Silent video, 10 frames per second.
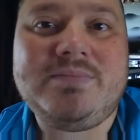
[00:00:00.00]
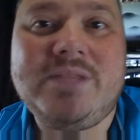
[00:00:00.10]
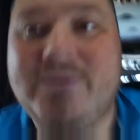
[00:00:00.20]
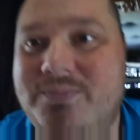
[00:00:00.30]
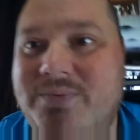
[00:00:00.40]

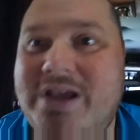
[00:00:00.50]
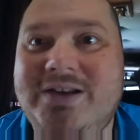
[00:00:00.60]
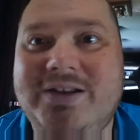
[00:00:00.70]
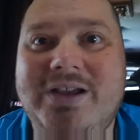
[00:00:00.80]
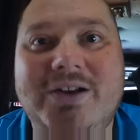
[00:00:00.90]
that was, I
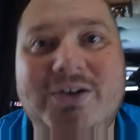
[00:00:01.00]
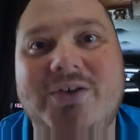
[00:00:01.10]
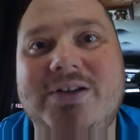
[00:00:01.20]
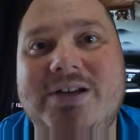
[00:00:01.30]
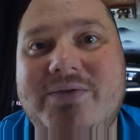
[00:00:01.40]

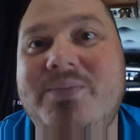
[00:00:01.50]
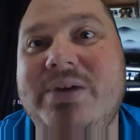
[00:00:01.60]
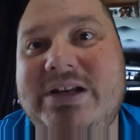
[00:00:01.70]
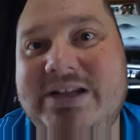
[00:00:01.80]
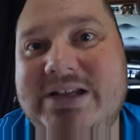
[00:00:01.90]
thought that was
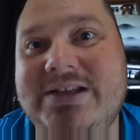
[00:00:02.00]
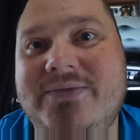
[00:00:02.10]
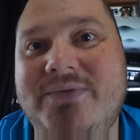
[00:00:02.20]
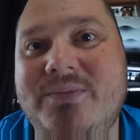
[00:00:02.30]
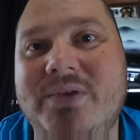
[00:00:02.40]
pretty
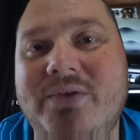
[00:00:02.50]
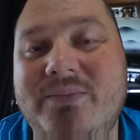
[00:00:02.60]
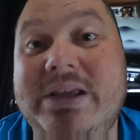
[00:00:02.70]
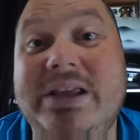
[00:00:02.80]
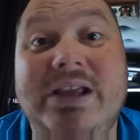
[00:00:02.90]
decent of
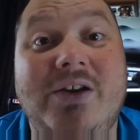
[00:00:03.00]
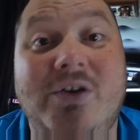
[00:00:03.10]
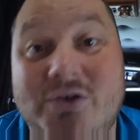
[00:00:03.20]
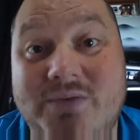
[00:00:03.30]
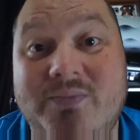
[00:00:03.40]
me and
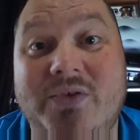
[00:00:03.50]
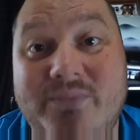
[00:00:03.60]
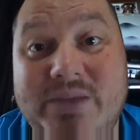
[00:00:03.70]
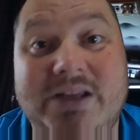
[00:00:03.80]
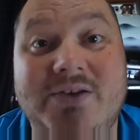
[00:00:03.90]
awesome
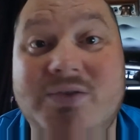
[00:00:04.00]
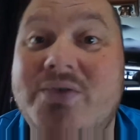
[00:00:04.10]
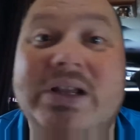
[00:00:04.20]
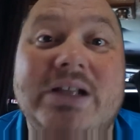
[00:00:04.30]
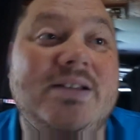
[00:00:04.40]
of me to
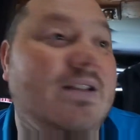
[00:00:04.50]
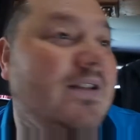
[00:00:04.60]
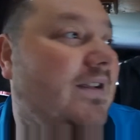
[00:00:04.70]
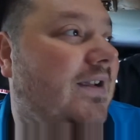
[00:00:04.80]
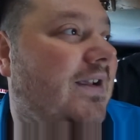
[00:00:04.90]
do that.
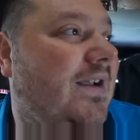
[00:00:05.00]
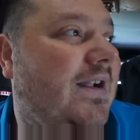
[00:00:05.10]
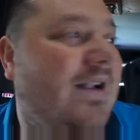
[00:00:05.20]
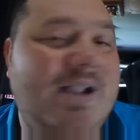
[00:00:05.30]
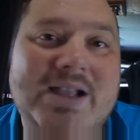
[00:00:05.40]

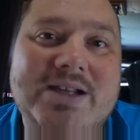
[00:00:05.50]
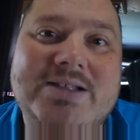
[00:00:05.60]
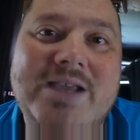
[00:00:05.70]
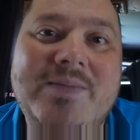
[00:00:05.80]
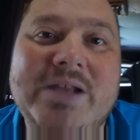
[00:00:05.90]
At the
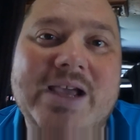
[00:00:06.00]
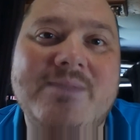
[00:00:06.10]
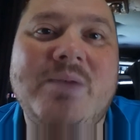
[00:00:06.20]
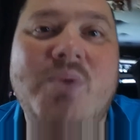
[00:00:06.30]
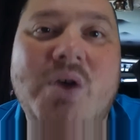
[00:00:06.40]
same
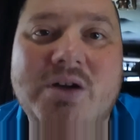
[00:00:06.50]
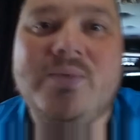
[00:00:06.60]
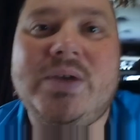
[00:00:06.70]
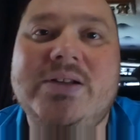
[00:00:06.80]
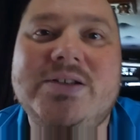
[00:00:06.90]
time, my brother
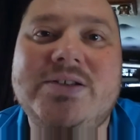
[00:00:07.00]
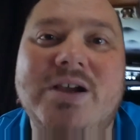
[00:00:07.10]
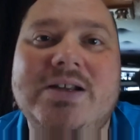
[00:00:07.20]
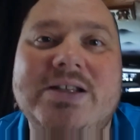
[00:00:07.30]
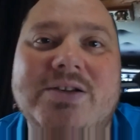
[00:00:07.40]
wanted to
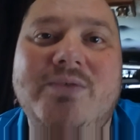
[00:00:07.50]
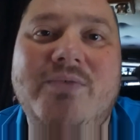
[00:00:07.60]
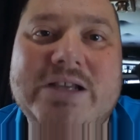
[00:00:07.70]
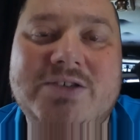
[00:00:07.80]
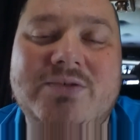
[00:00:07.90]
start his own
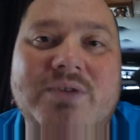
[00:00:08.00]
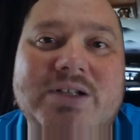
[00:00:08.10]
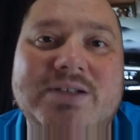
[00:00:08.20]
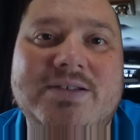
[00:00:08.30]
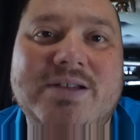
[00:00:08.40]

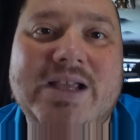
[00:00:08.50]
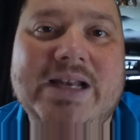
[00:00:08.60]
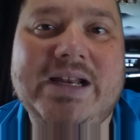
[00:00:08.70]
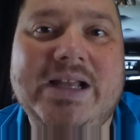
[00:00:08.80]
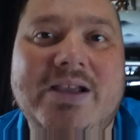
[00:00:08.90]
restaurant,
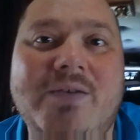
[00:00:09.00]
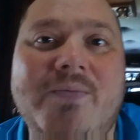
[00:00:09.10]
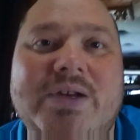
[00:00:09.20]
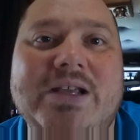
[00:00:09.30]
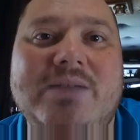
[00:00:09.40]
and then I
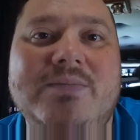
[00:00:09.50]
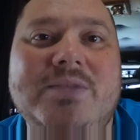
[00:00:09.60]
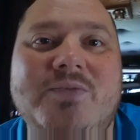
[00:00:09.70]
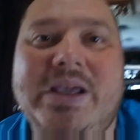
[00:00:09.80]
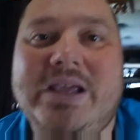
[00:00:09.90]
offered him
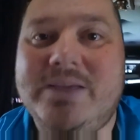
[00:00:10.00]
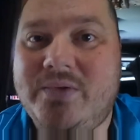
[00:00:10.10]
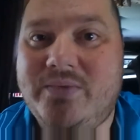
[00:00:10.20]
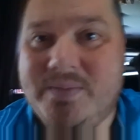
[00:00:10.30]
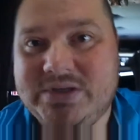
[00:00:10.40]
to make him
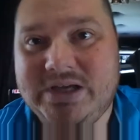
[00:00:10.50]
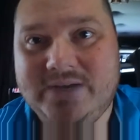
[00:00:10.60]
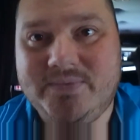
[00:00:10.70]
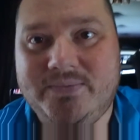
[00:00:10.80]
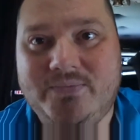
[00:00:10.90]
a
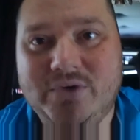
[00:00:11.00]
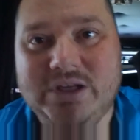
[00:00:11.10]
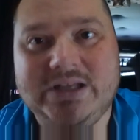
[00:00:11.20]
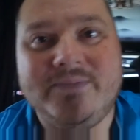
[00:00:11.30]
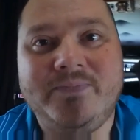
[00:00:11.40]
website for
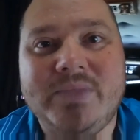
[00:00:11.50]
free.